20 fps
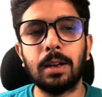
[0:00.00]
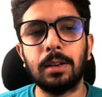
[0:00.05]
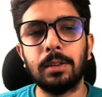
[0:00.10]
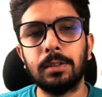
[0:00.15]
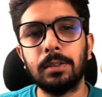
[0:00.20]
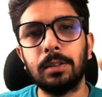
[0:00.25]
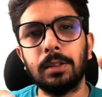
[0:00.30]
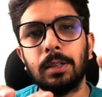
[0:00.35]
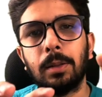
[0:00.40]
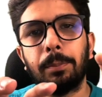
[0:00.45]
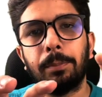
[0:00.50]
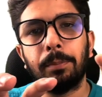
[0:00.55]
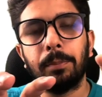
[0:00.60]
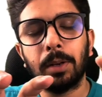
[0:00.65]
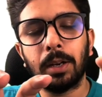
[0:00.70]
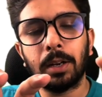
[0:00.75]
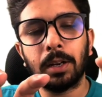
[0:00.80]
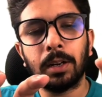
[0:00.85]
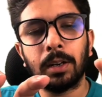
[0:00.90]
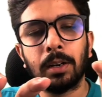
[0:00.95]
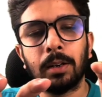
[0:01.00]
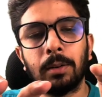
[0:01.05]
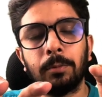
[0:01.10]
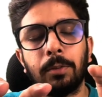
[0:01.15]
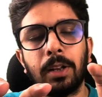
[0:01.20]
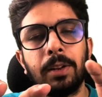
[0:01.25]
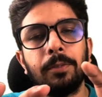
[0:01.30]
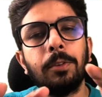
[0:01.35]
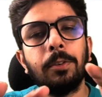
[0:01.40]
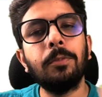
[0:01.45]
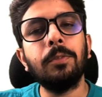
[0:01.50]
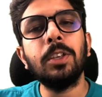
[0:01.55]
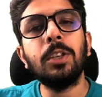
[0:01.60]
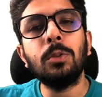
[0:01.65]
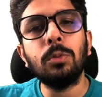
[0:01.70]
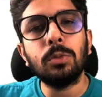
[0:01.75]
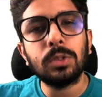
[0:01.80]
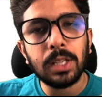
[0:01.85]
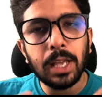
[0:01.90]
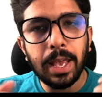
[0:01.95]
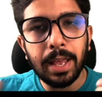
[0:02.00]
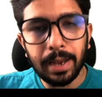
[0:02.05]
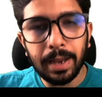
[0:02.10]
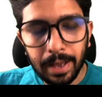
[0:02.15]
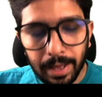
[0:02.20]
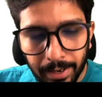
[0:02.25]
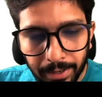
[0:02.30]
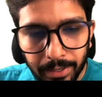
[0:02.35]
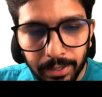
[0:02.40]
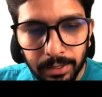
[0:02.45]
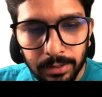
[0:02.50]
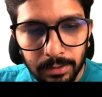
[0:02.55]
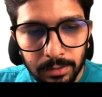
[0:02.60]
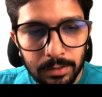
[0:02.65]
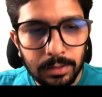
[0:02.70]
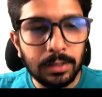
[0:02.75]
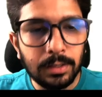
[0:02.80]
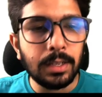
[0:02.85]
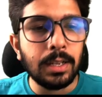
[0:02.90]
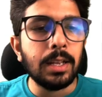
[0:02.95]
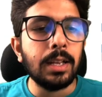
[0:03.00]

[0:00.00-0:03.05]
whenever we use inheritance,